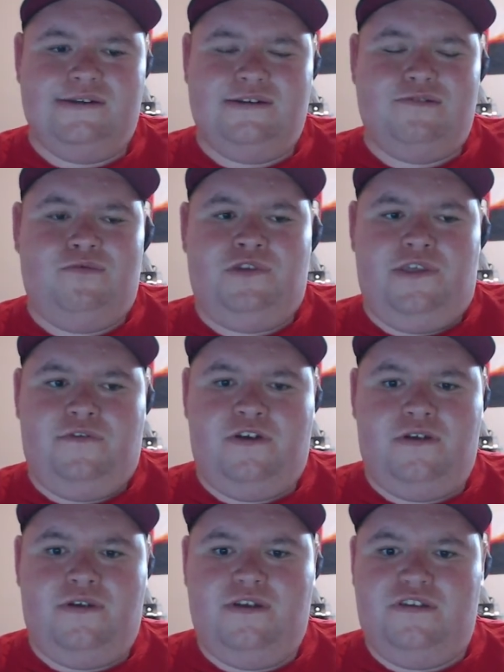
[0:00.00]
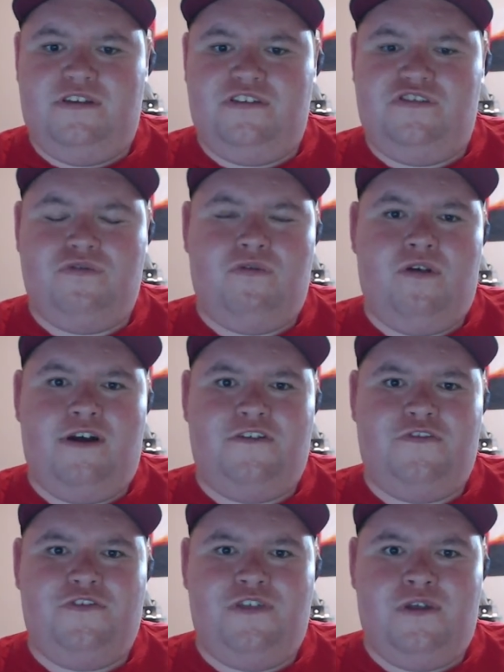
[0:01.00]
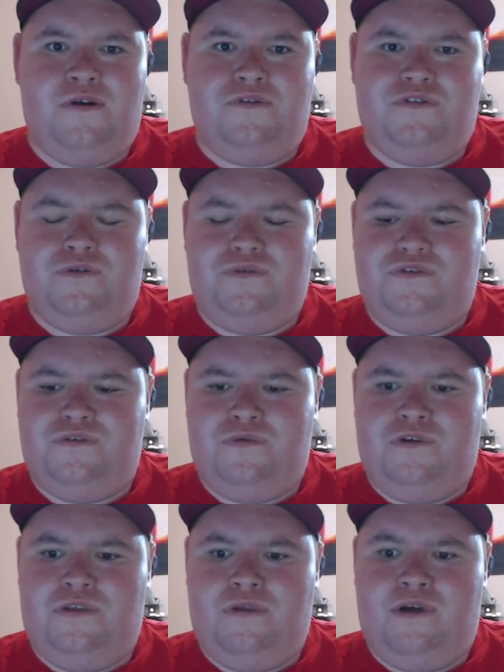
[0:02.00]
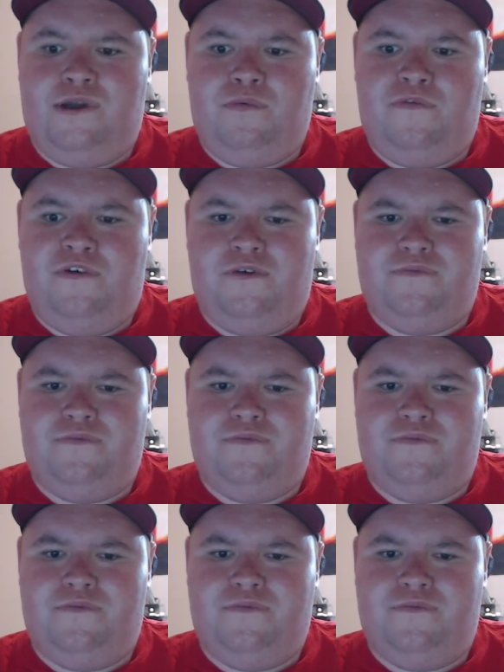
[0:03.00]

Whatever, it's your life. Do what you like with it.